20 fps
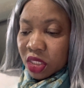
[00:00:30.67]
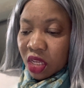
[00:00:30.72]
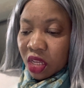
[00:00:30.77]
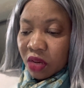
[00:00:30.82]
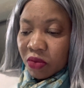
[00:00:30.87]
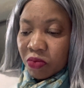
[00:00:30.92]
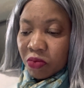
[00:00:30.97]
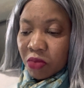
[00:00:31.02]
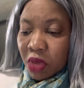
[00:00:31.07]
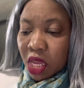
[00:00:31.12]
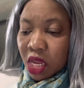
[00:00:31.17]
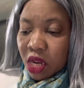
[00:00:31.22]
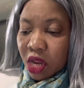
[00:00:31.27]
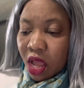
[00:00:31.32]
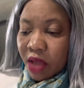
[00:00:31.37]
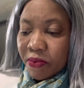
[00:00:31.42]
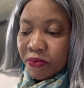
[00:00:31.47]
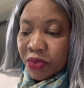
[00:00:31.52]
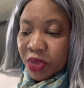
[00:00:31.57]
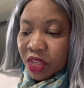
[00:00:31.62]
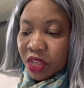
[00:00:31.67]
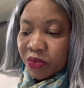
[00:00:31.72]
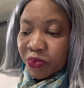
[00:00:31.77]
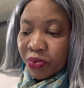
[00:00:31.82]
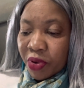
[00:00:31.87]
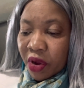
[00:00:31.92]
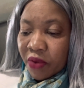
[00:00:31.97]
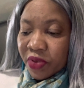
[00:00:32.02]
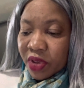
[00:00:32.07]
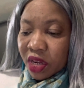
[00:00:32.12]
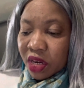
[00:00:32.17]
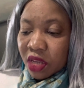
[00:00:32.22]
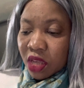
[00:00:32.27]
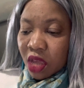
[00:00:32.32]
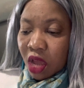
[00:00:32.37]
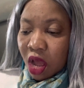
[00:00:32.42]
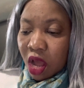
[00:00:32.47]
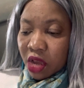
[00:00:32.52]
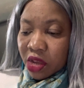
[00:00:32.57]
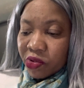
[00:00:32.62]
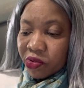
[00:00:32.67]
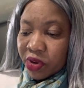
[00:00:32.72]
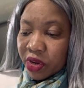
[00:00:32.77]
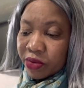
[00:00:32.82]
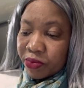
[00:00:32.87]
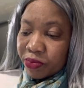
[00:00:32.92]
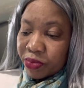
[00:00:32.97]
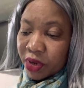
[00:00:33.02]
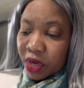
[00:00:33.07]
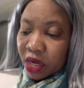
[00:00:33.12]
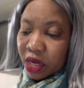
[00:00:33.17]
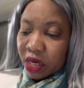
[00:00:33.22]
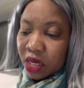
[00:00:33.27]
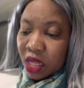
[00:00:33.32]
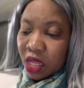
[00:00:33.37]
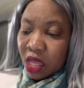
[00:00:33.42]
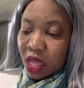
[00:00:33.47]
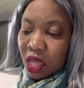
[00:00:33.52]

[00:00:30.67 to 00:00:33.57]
It may not be perfectly accurate, but